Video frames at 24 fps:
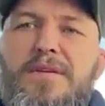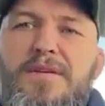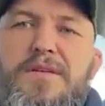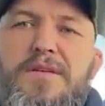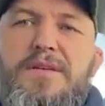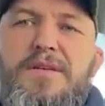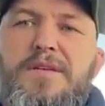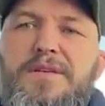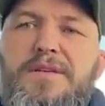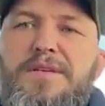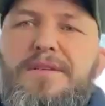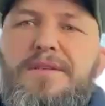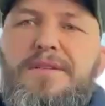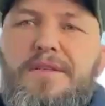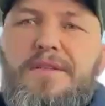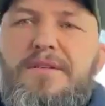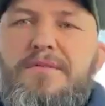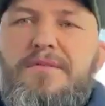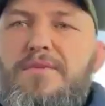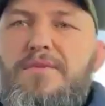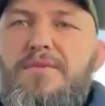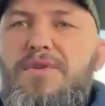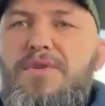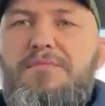It wouldn't
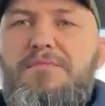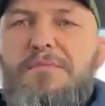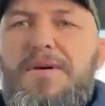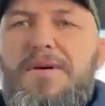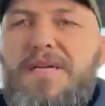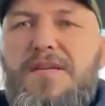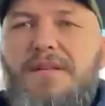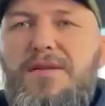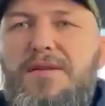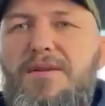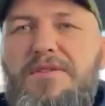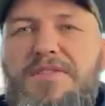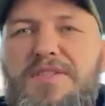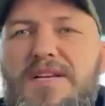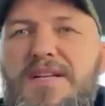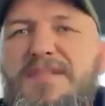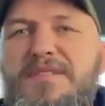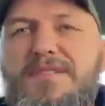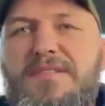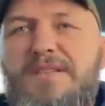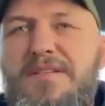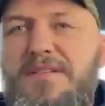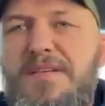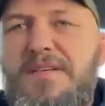make a lot of sense to
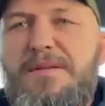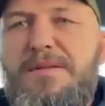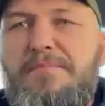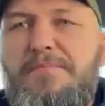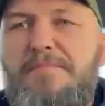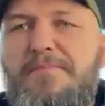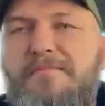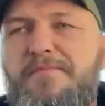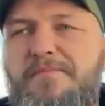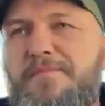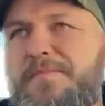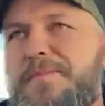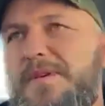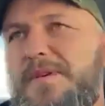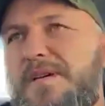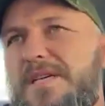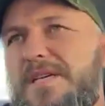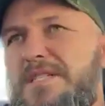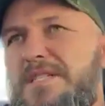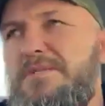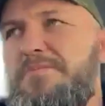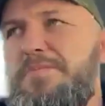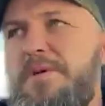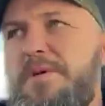him. He's
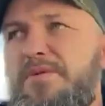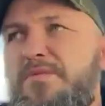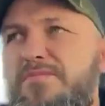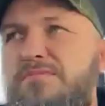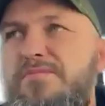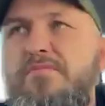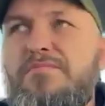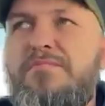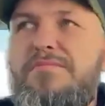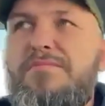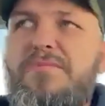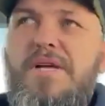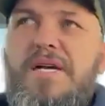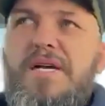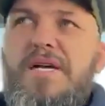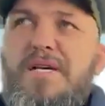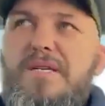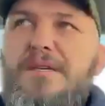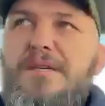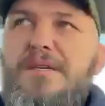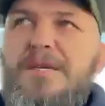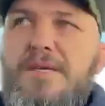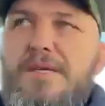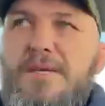built like
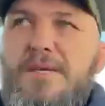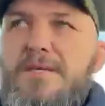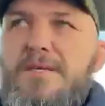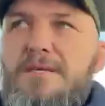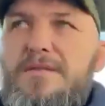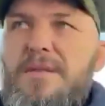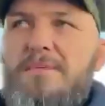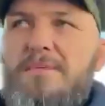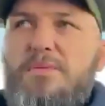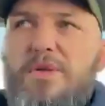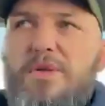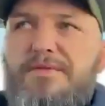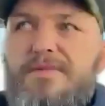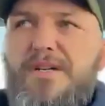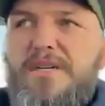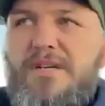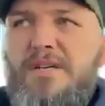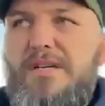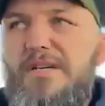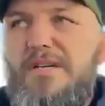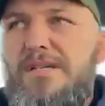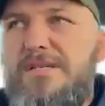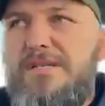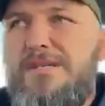somewhat of
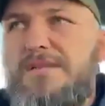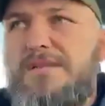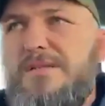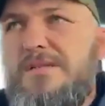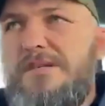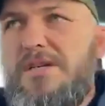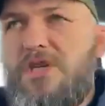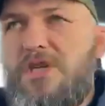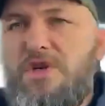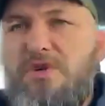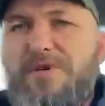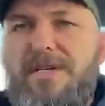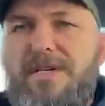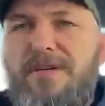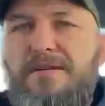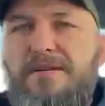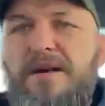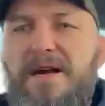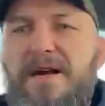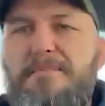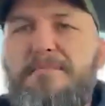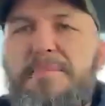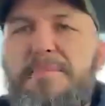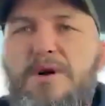a career out of
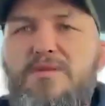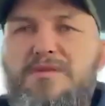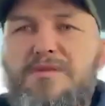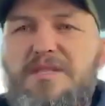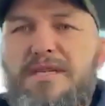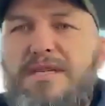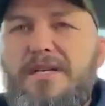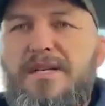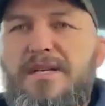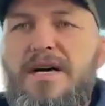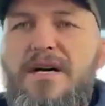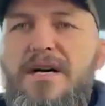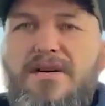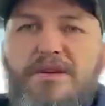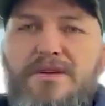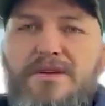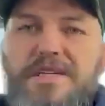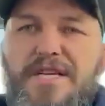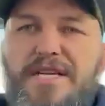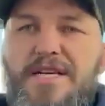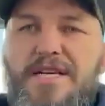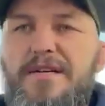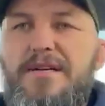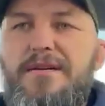boxing alone
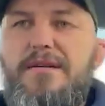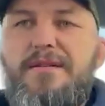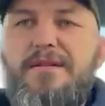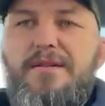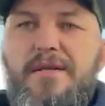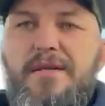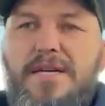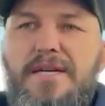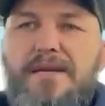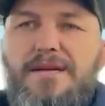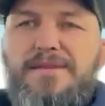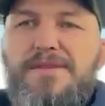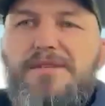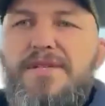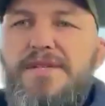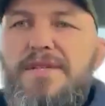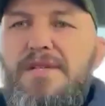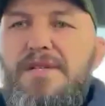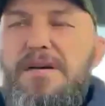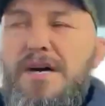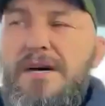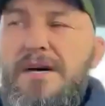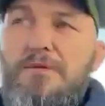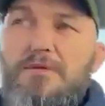now. And
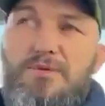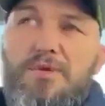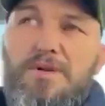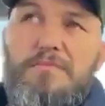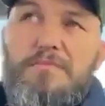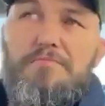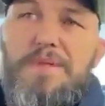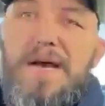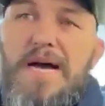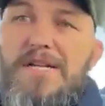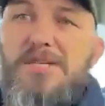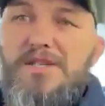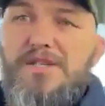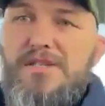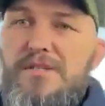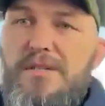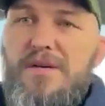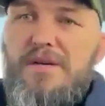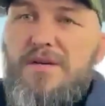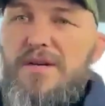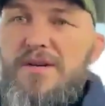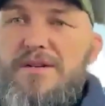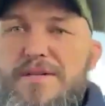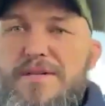I would imagine, I
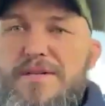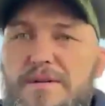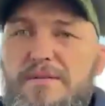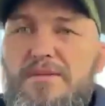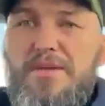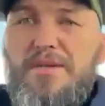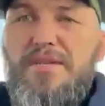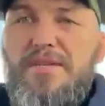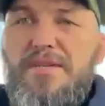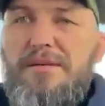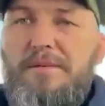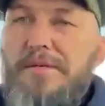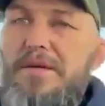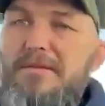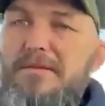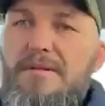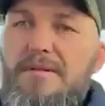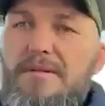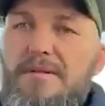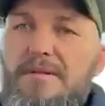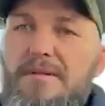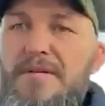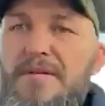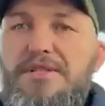got no idea, but I would
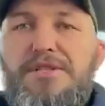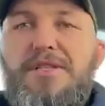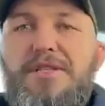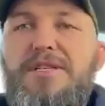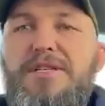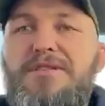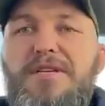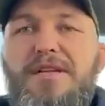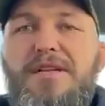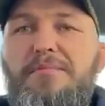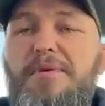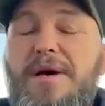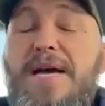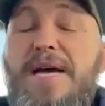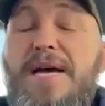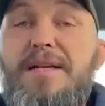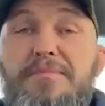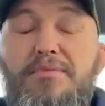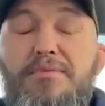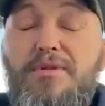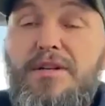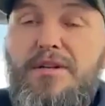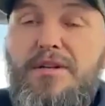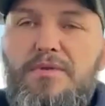imagine he's been paid pretty
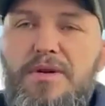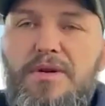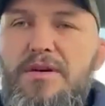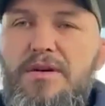well.